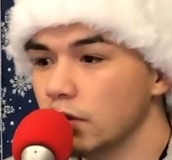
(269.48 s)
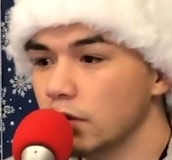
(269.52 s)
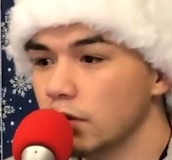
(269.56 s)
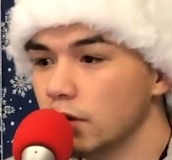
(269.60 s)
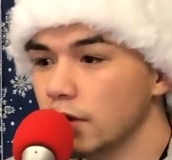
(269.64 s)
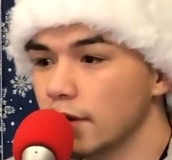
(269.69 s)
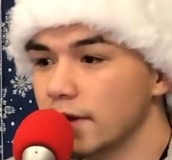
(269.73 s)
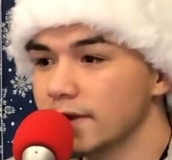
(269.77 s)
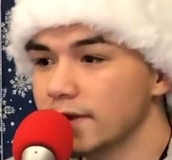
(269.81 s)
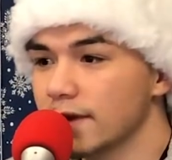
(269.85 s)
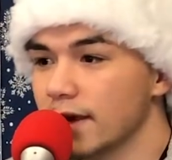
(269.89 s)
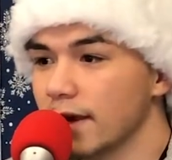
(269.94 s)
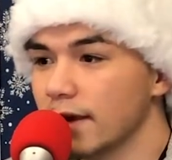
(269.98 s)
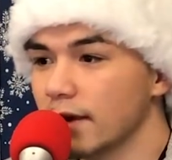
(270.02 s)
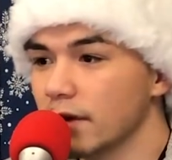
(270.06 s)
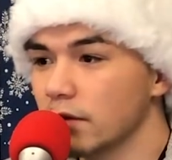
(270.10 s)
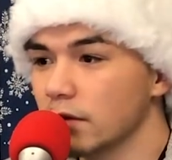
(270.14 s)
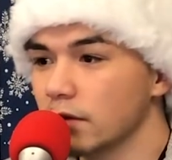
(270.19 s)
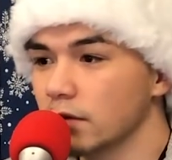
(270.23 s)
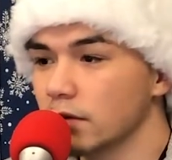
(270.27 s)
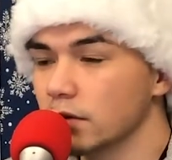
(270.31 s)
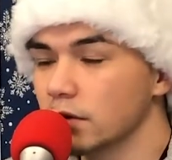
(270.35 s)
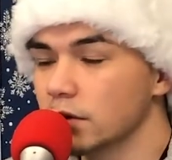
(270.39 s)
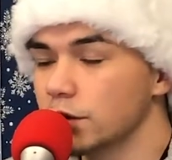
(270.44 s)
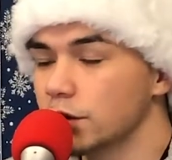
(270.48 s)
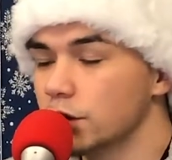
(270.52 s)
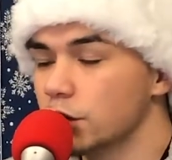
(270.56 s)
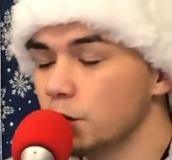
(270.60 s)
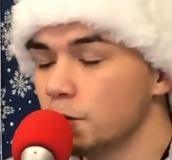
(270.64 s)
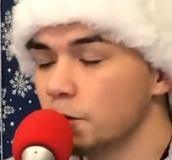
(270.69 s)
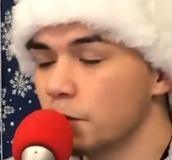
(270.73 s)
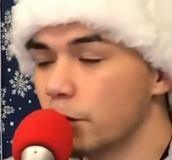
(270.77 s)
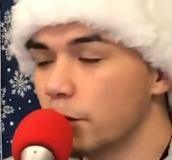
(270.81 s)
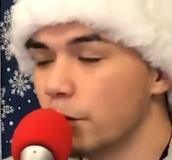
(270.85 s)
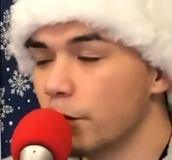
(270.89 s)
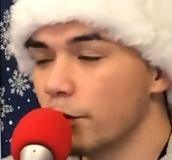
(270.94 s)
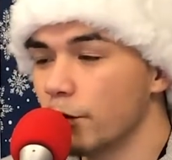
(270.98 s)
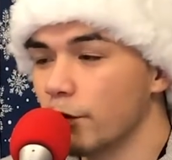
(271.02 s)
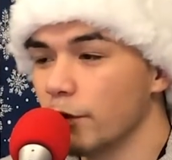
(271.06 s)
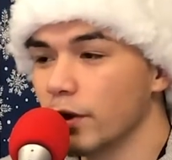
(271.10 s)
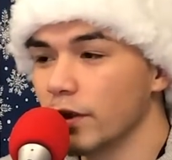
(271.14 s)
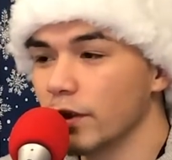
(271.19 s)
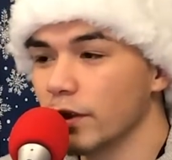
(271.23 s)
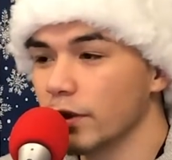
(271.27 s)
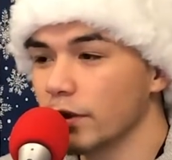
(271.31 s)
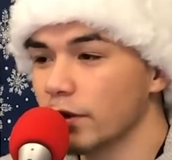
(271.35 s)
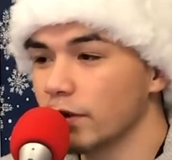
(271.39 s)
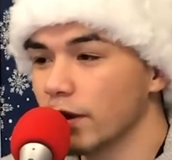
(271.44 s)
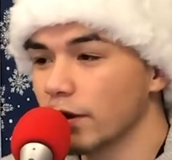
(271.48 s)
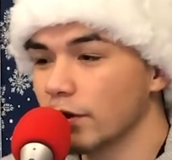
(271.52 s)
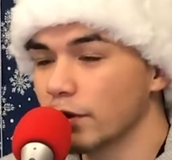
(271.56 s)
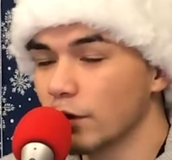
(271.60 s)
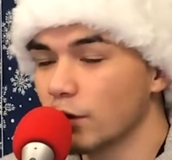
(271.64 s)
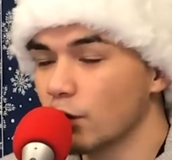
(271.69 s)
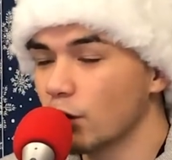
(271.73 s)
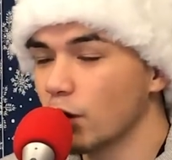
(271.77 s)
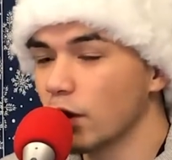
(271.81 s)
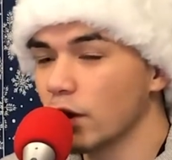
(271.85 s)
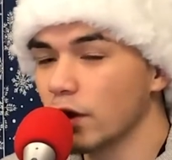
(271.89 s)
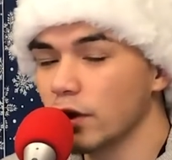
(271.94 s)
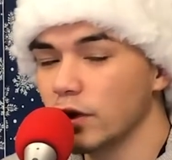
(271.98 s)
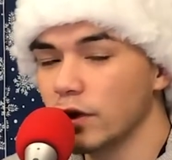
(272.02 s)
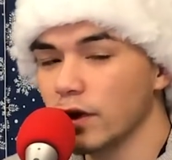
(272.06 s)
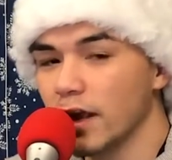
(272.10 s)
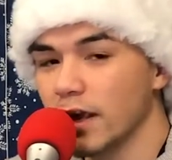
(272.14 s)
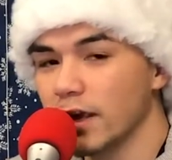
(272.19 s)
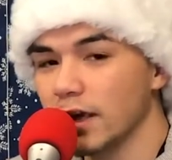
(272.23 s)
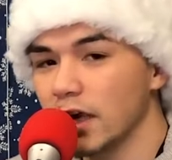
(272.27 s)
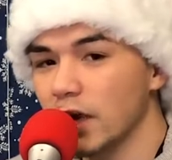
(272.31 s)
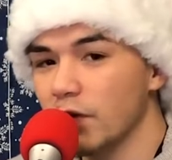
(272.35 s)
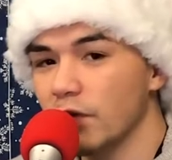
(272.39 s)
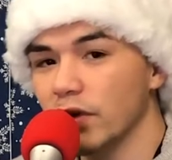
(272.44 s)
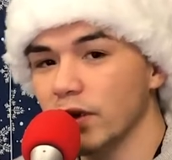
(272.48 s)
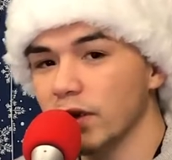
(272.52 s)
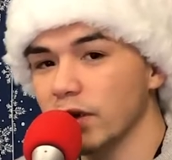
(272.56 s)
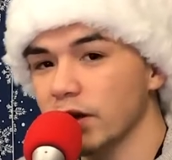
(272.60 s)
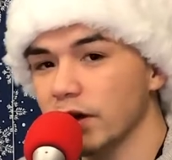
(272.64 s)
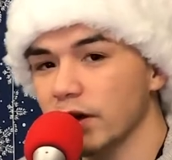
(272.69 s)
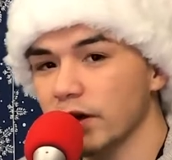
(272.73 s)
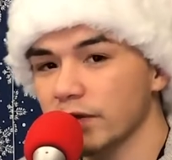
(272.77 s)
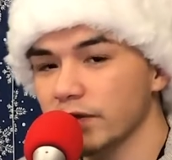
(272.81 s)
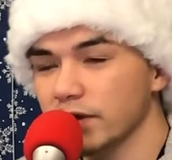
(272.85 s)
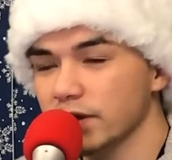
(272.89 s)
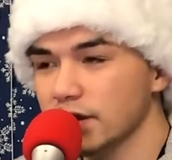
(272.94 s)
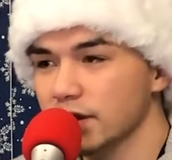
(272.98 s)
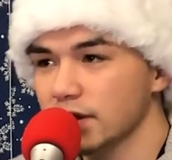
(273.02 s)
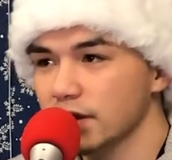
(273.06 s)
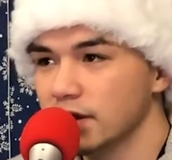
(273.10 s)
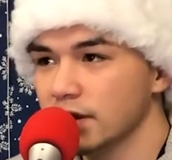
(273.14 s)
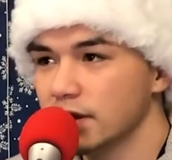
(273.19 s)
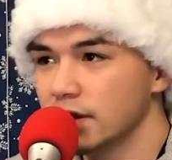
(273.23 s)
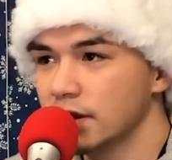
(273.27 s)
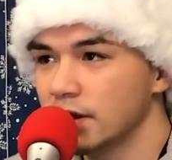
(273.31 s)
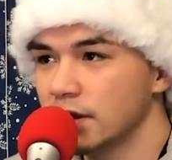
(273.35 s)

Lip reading: is like super really, like they're really good at giving gifts,